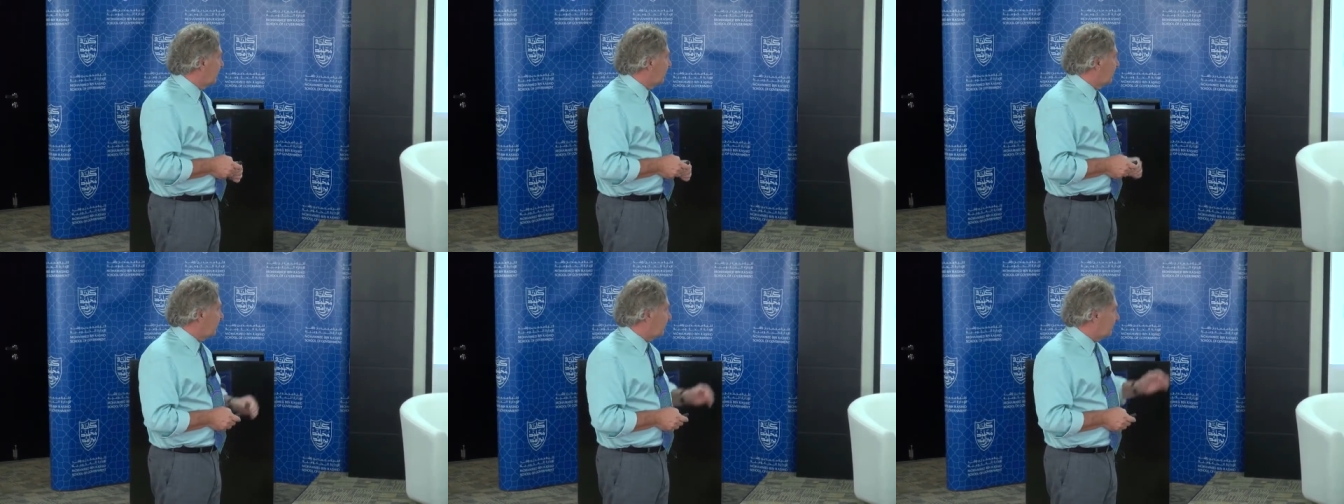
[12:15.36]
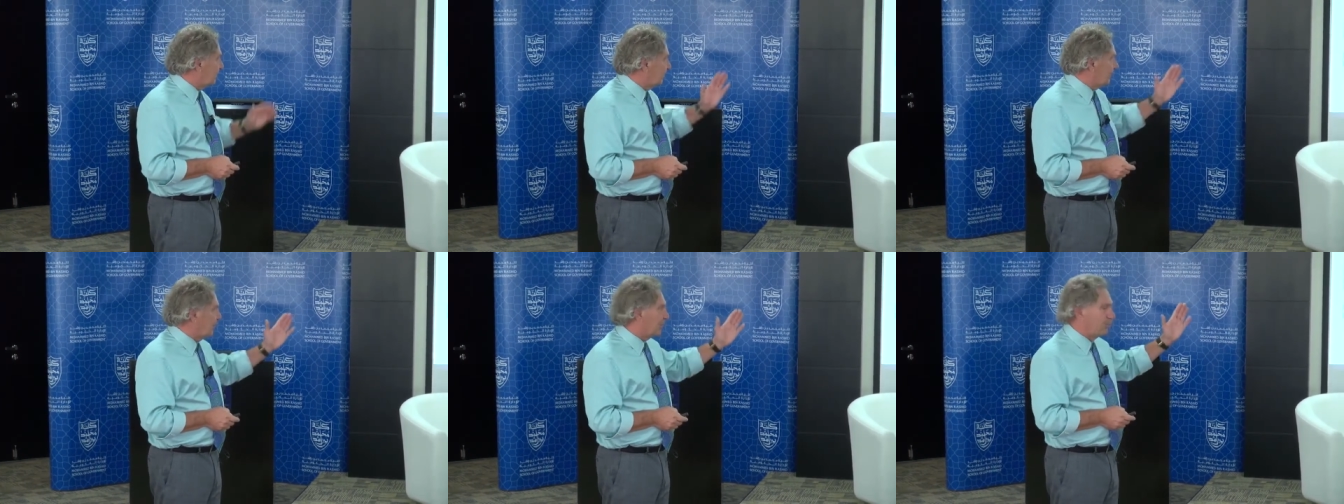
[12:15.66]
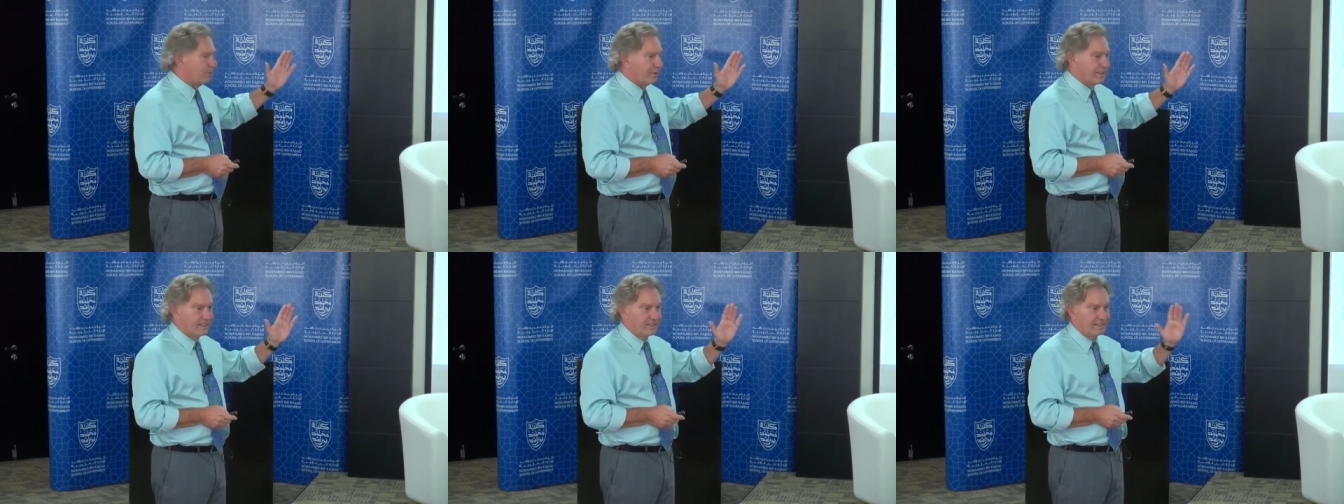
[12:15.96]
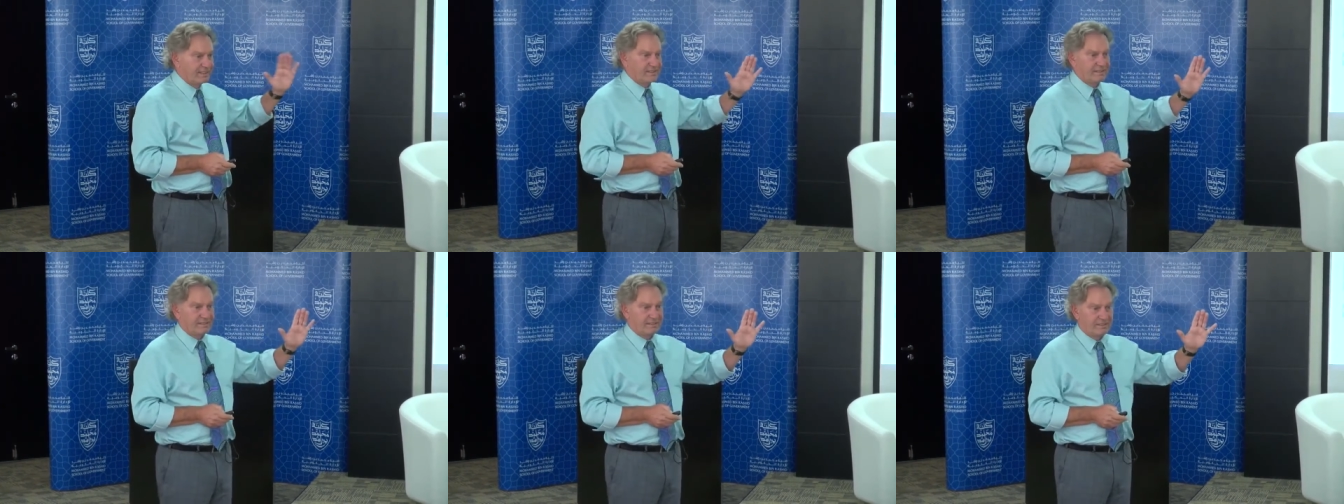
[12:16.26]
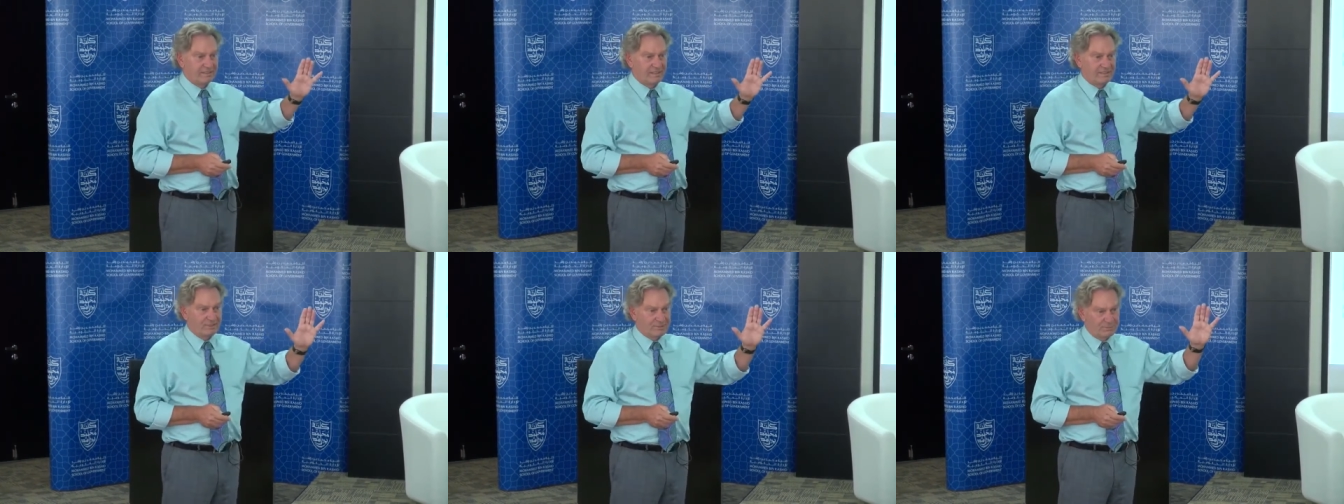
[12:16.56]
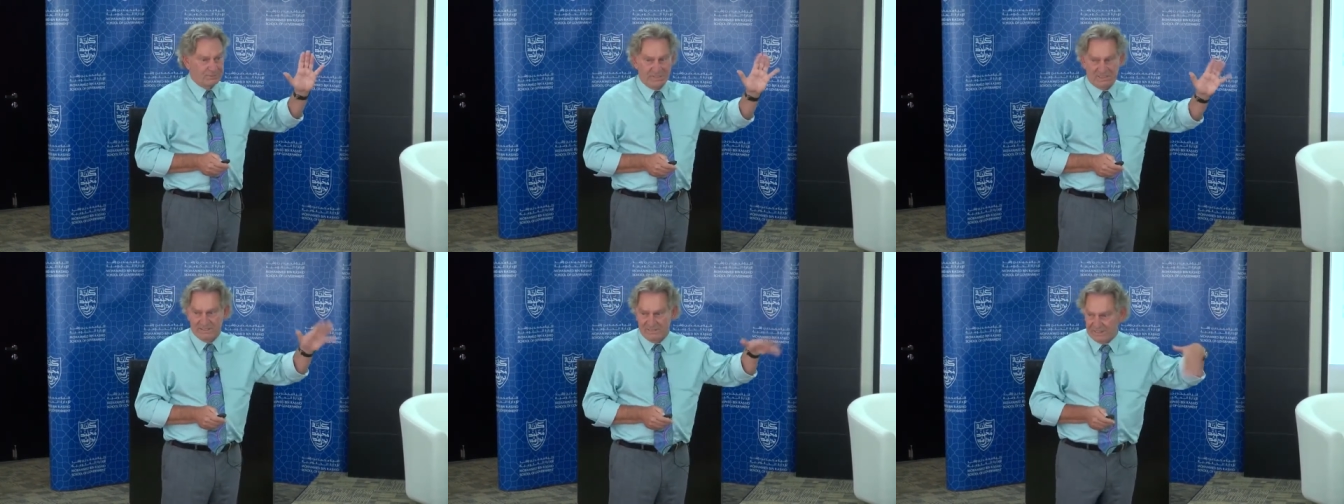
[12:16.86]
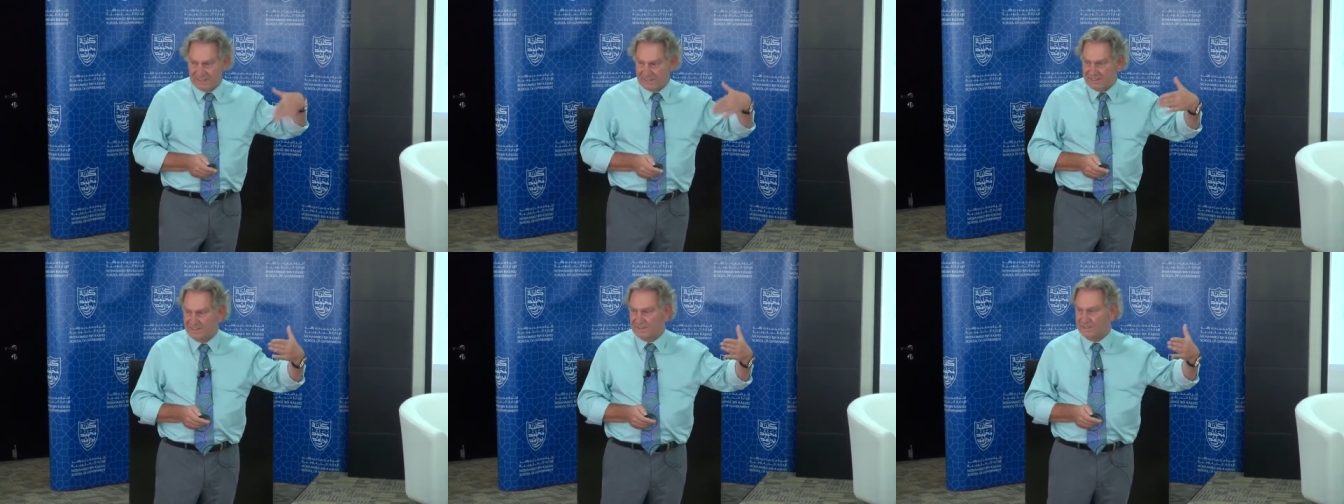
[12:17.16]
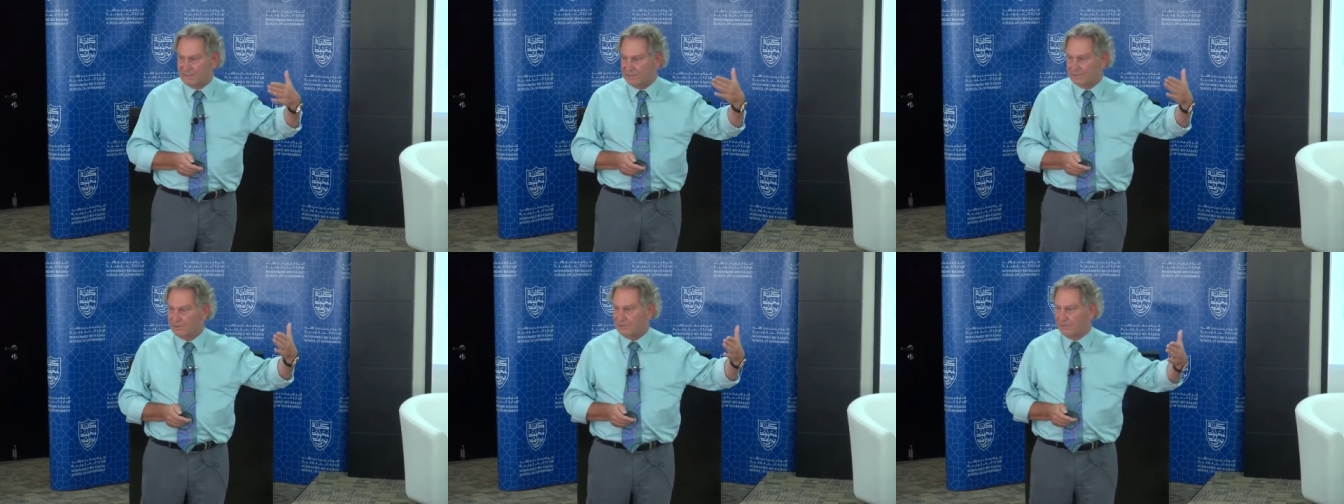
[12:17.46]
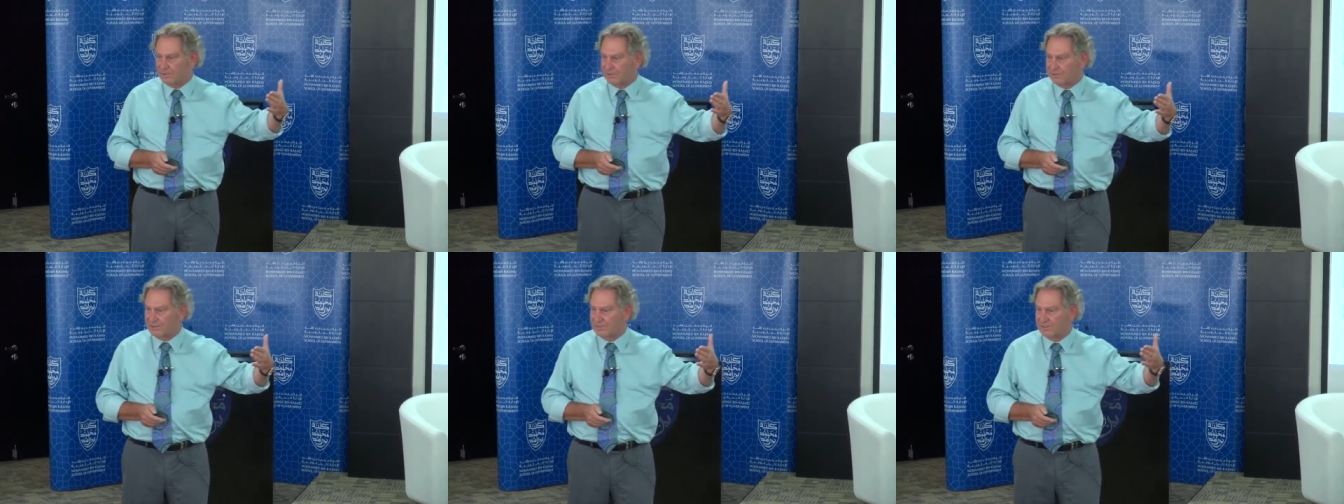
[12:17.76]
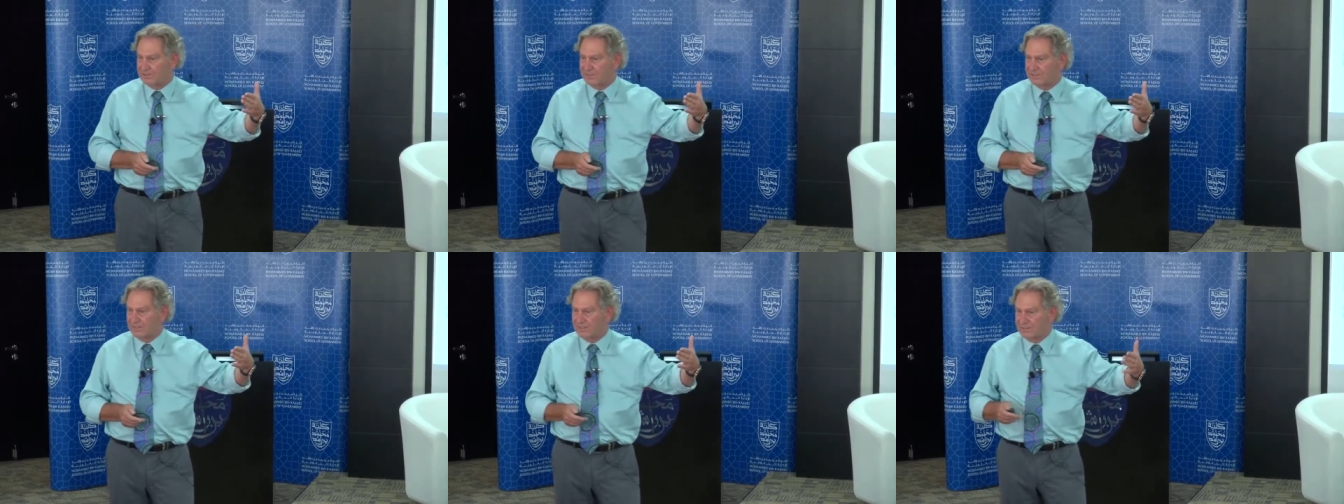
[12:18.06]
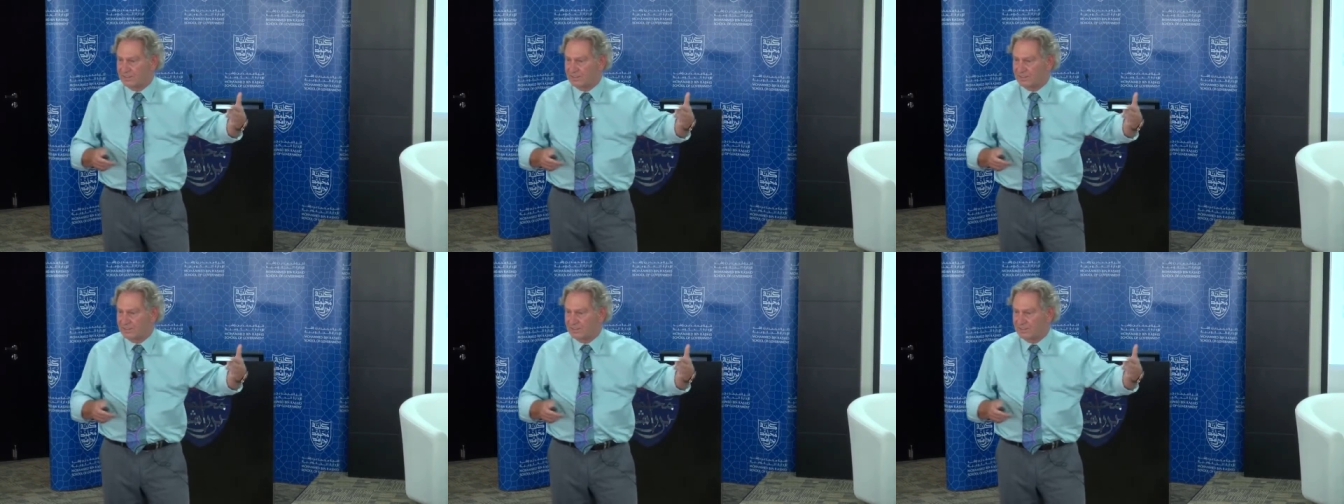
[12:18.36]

Uh, the U A E, that's spectacular growth.